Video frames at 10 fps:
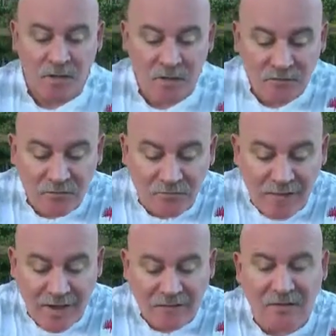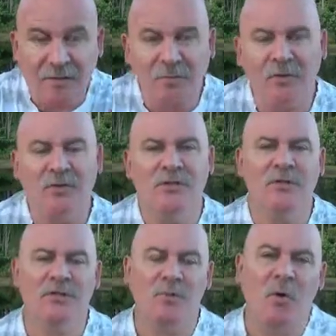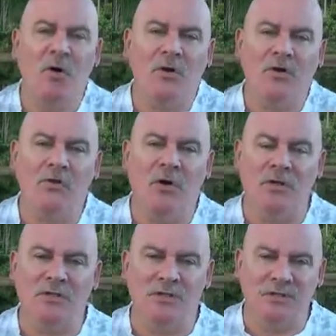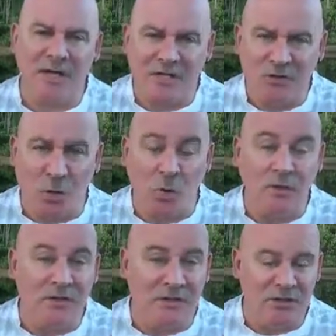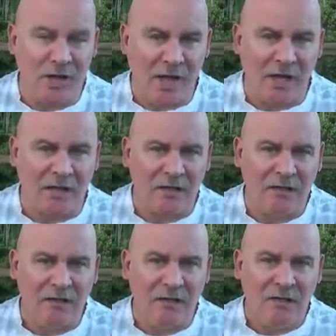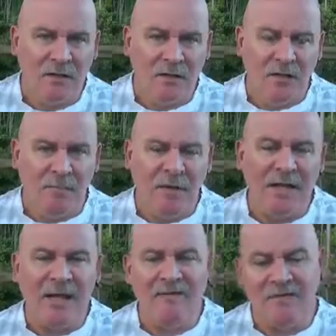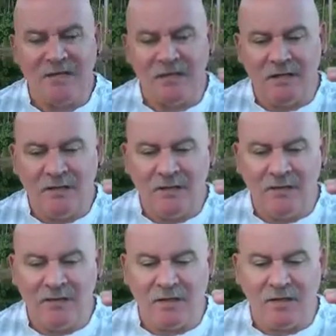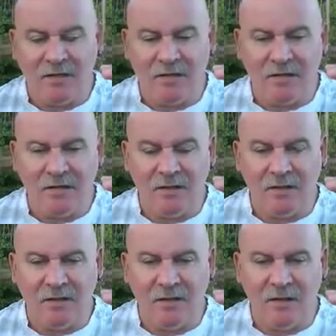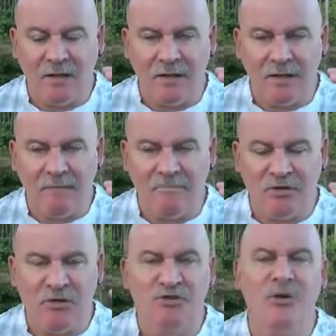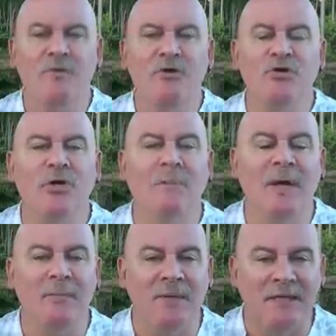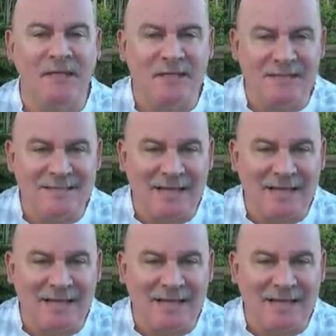If the fact that the person that's walking across the stage holding the check may have the the distributorship may be in his